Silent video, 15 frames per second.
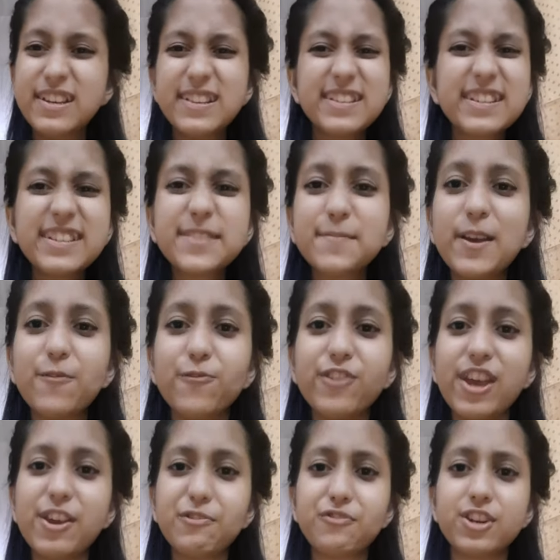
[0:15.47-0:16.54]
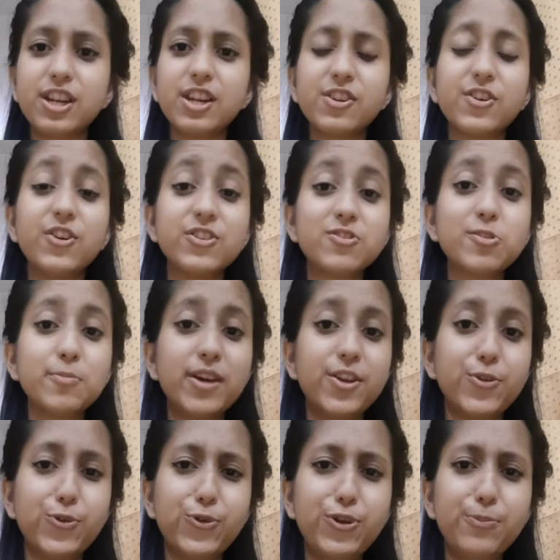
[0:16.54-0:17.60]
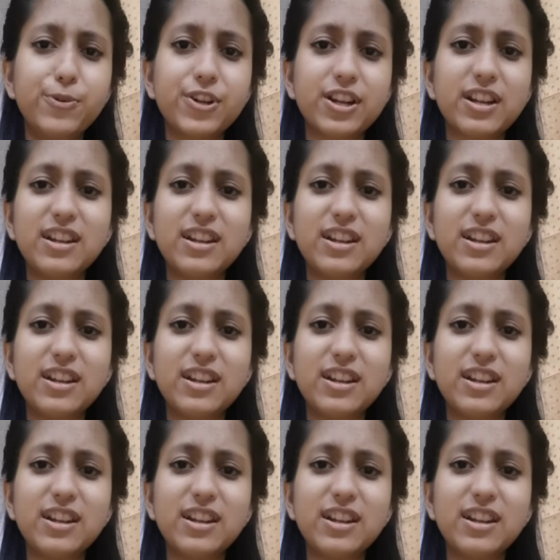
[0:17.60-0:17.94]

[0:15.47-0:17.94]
She's my favorite and also my role model.